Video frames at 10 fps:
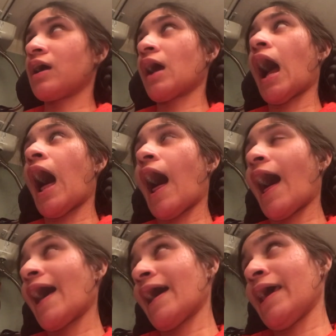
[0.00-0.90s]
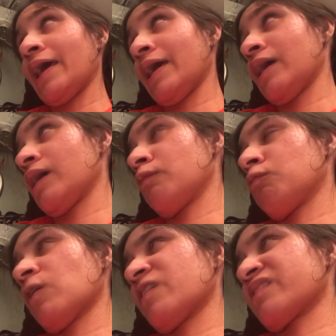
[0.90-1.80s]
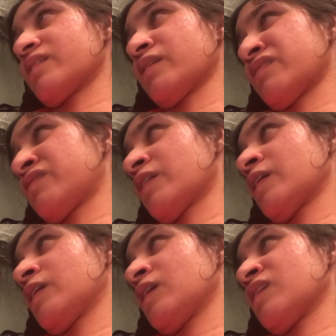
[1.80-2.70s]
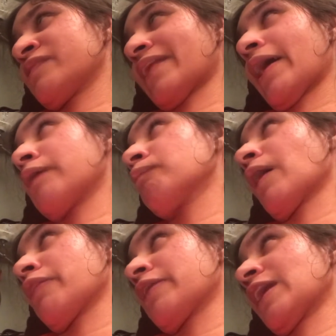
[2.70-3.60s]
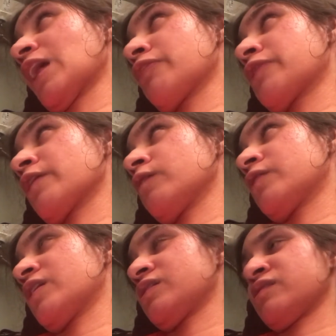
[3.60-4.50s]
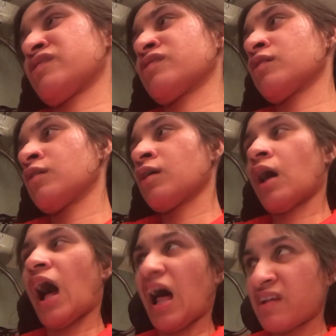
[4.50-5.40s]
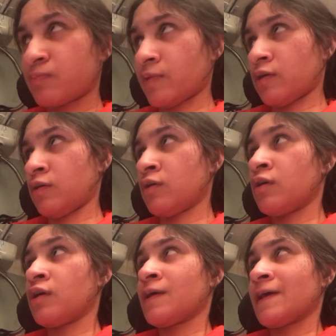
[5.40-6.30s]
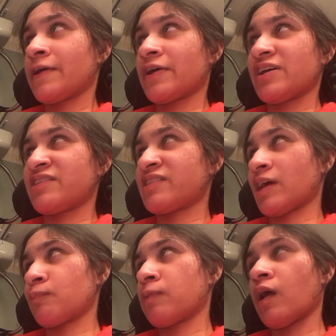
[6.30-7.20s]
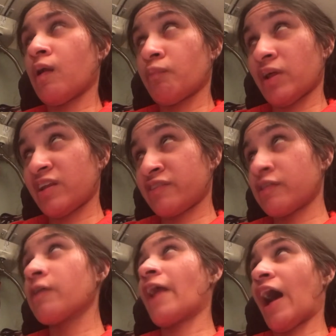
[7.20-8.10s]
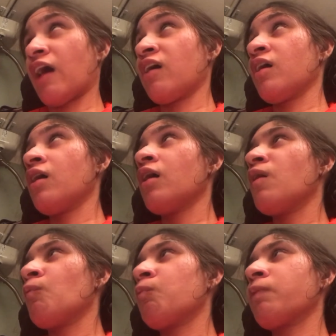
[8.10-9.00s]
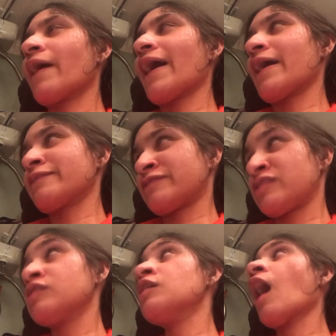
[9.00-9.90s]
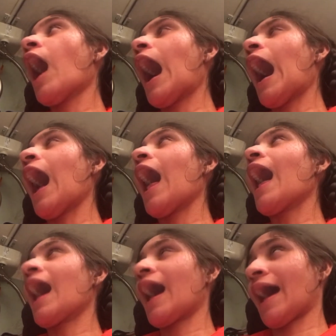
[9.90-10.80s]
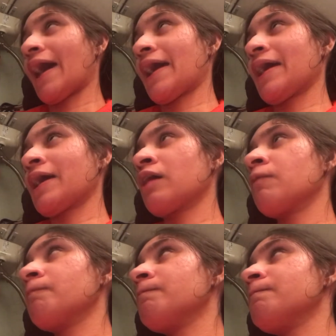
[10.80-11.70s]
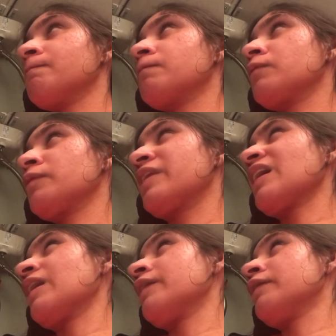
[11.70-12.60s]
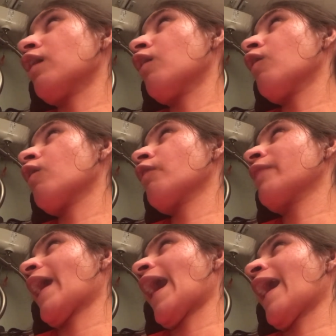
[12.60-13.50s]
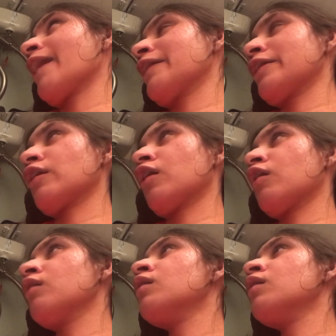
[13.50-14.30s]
I was in the cities at my Gillette Children's Hospital here in St. Paul, Minnesota. But I didn't know that, you know,